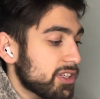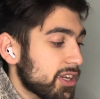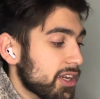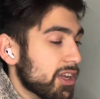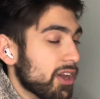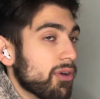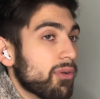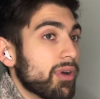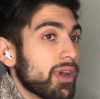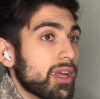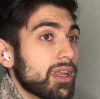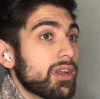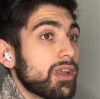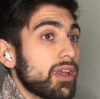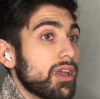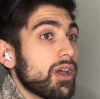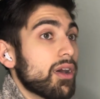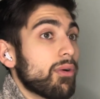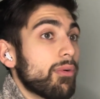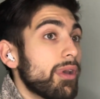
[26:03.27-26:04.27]
to go in.
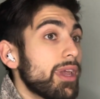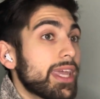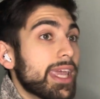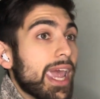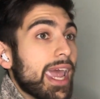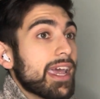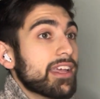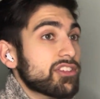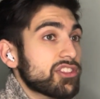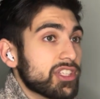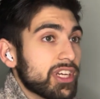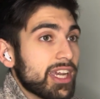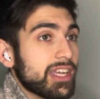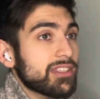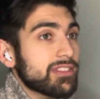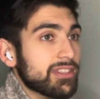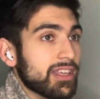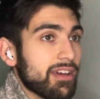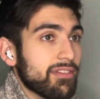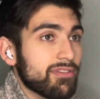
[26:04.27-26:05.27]
We can't
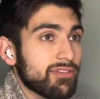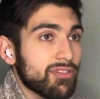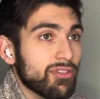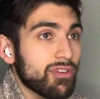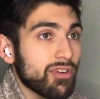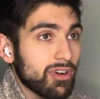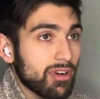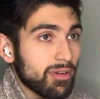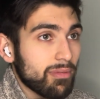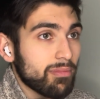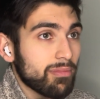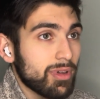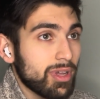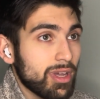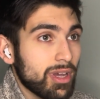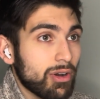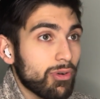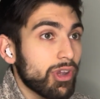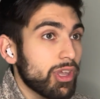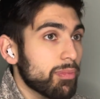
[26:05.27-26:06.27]
change that for them.
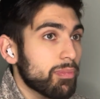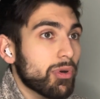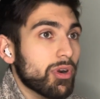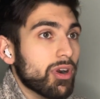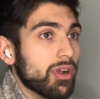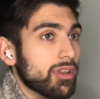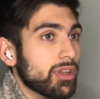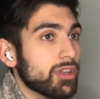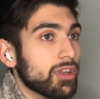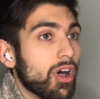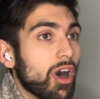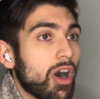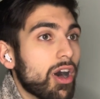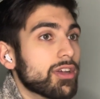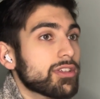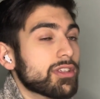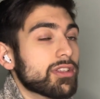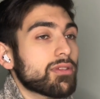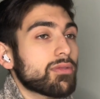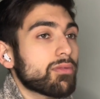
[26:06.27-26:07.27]
We can put all the
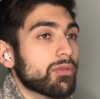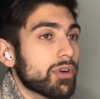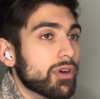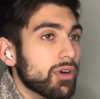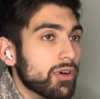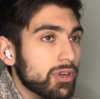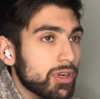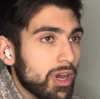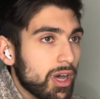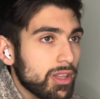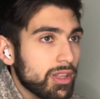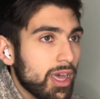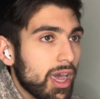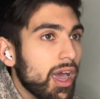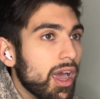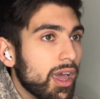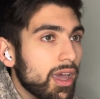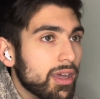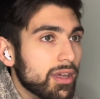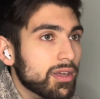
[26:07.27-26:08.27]
laws in the world on
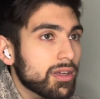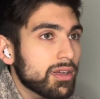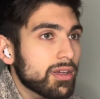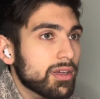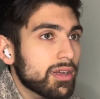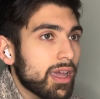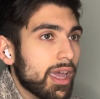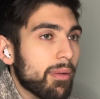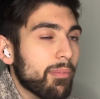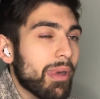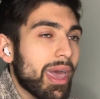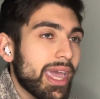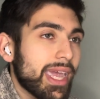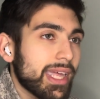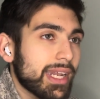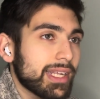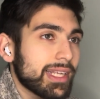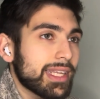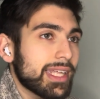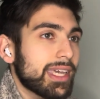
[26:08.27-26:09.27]
that and make
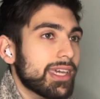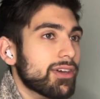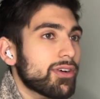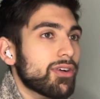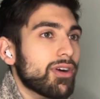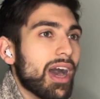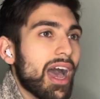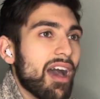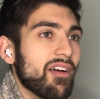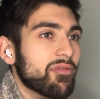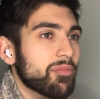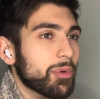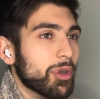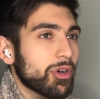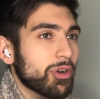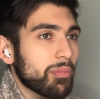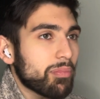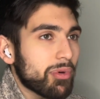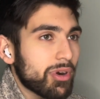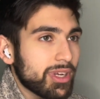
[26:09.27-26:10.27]
it illegal, have them
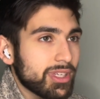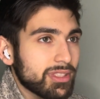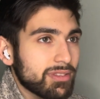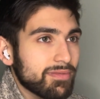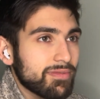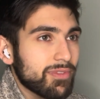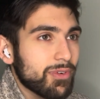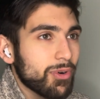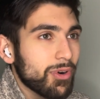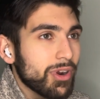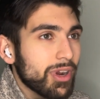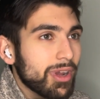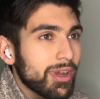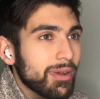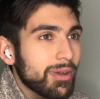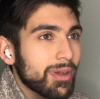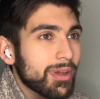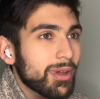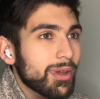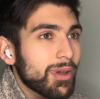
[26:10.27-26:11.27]
go to prison for
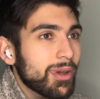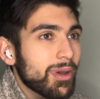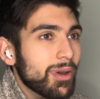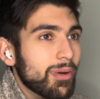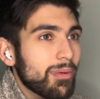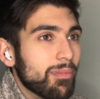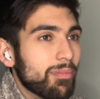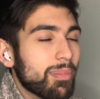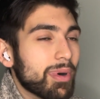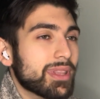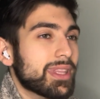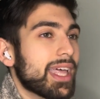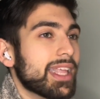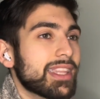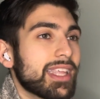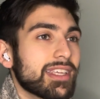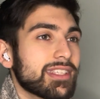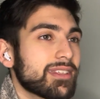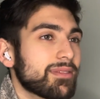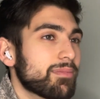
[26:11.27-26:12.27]
it, but that
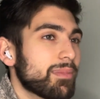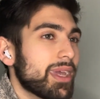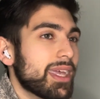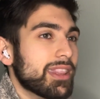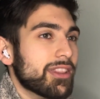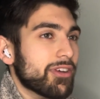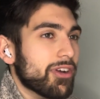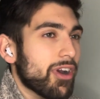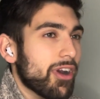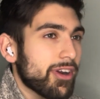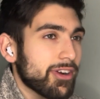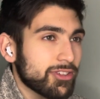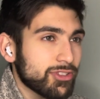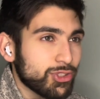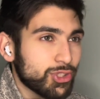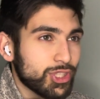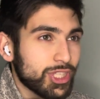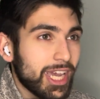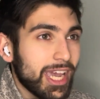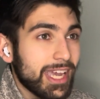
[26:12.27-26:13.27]
doesn't mean their hearts
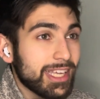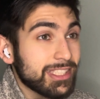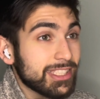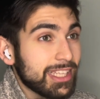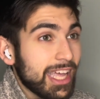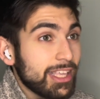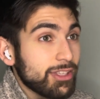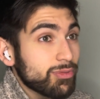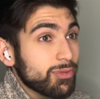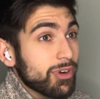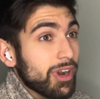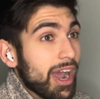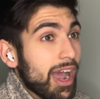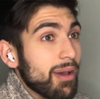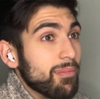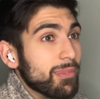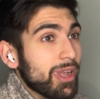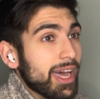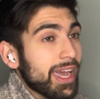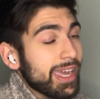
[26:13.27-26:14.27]
change. And that's where
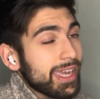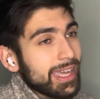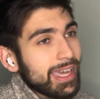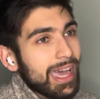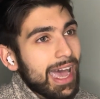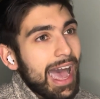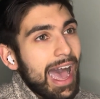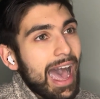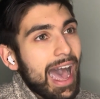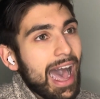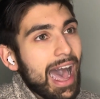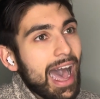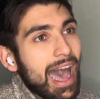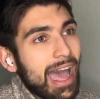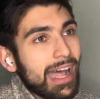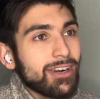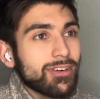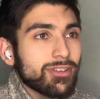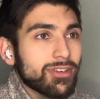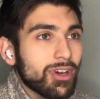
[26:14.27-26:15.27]
I'm like,
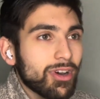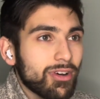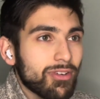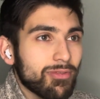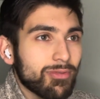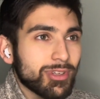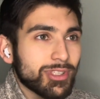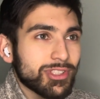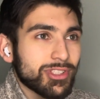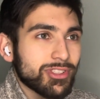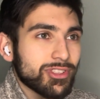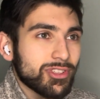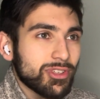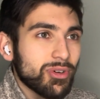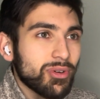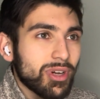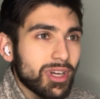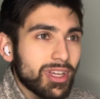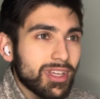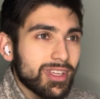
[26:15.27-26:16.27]
I don't know if we should
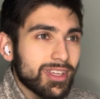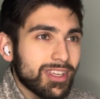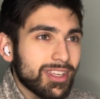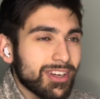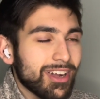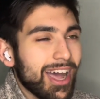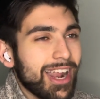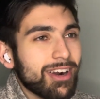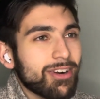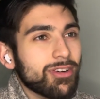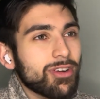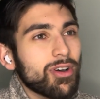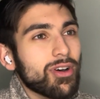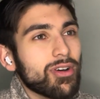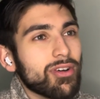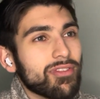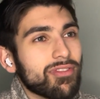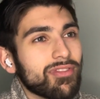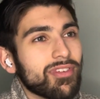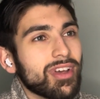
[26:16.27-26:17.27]
do it. I don't
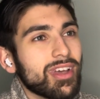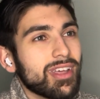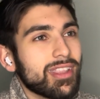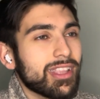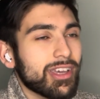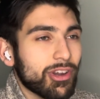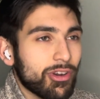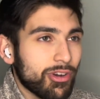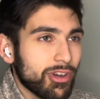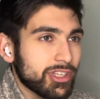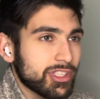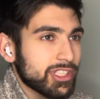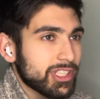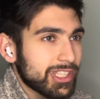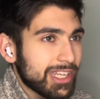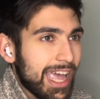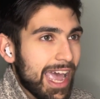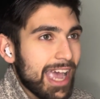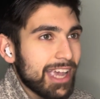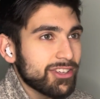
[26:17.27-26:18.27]
know if the Christian
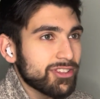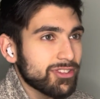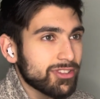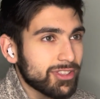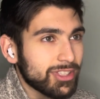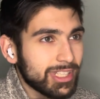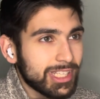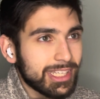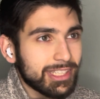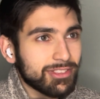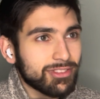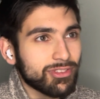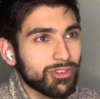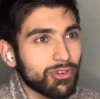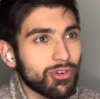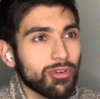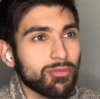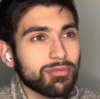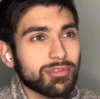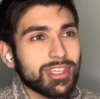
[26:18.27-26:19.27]
nationalist
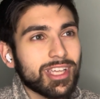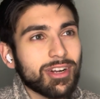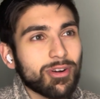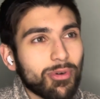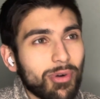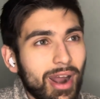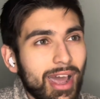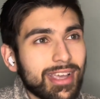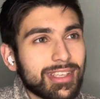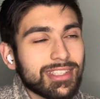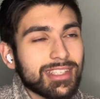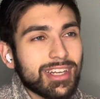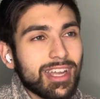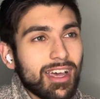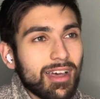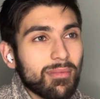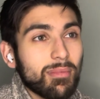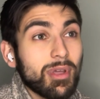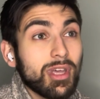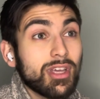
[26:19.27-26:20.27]
groups that are rising
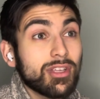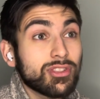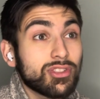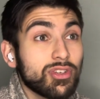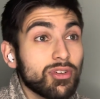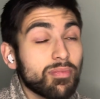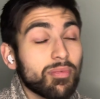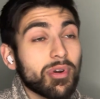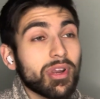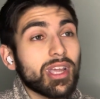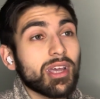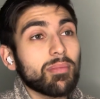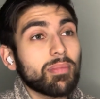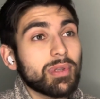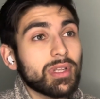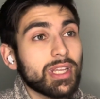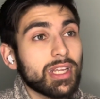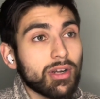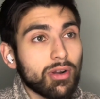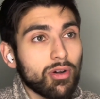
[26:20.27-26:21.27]
up to bring a
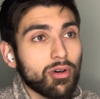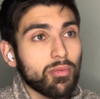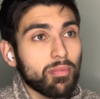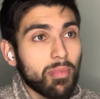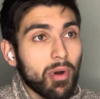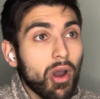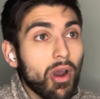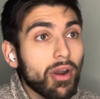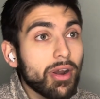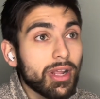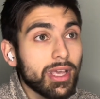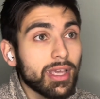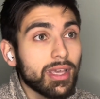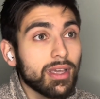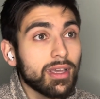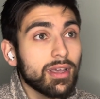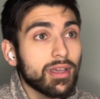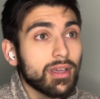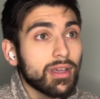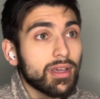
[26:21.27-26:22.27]
political
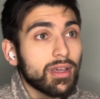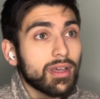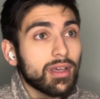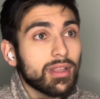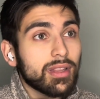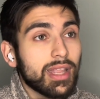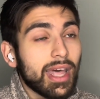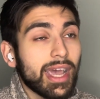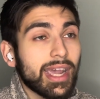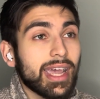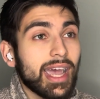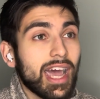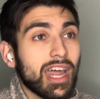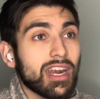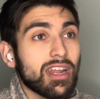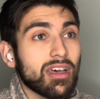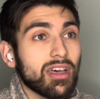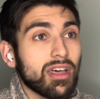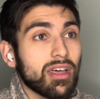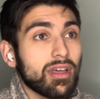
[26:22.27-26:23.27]
party that
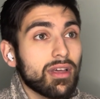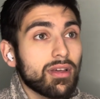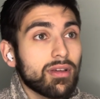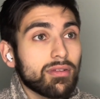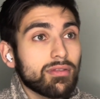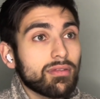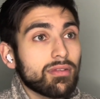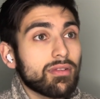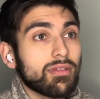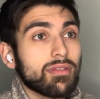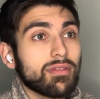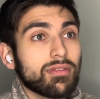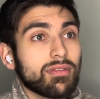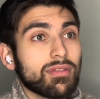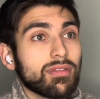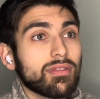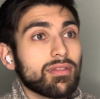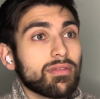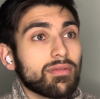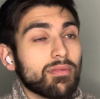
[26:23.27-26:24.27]
kind of
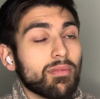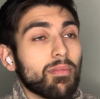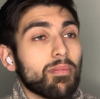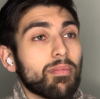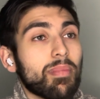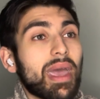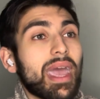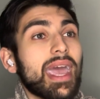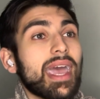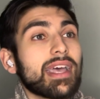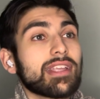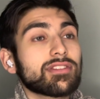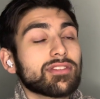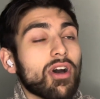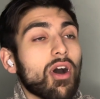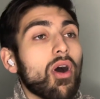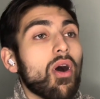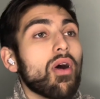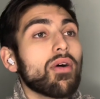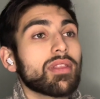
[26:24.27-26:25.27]
bans
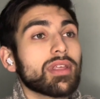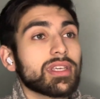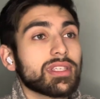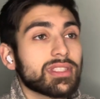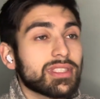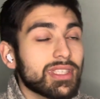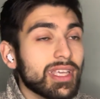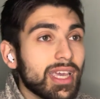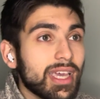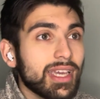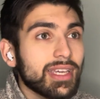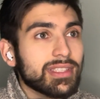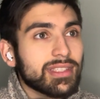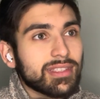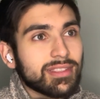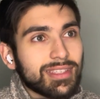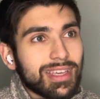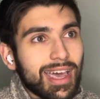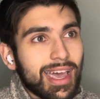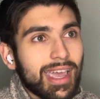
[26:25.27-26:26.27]
all these things
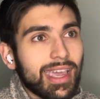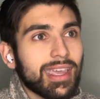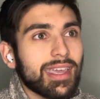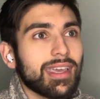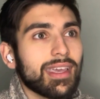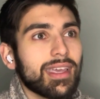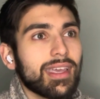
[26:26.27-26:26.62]
is like,